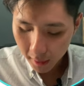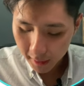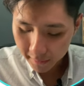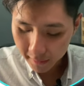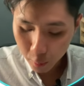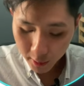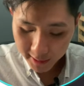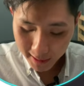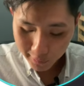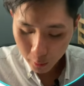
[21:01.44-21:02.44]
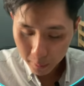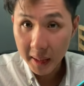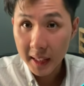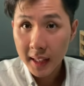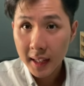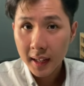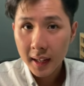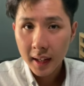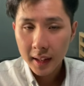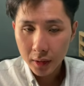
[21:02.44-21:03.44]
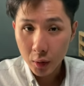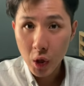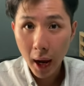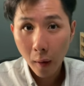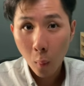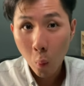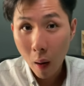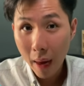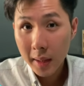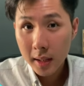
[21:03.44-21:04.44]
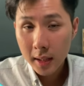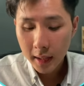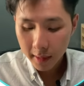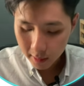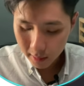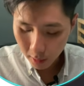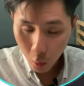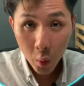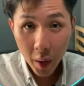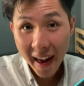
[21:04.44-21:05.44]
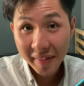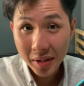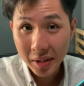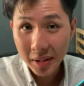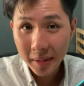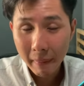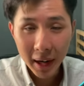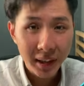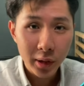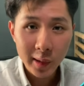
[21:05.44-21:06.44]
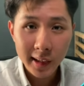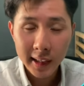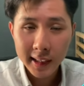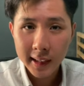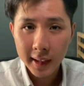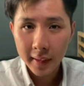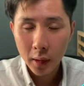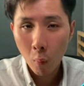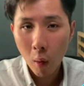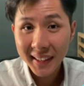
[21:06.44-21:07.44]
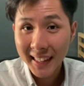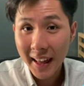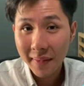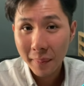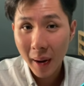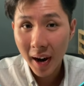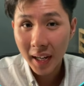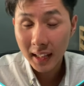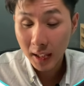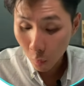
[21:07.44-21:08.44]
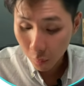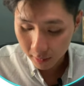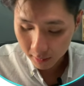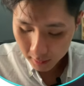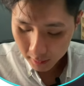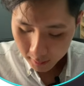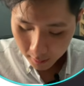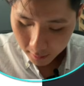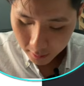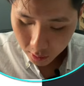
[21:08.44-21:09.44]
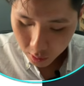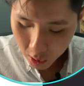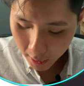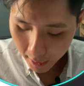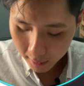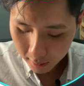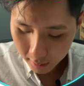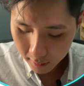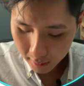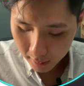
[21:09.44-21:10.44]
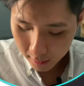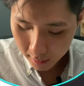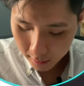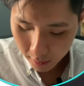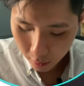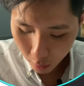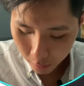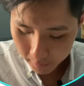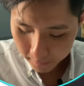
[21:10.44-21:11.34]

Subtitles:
the process would be to check whether the code entered by the user is the one set by the owner. To check the code,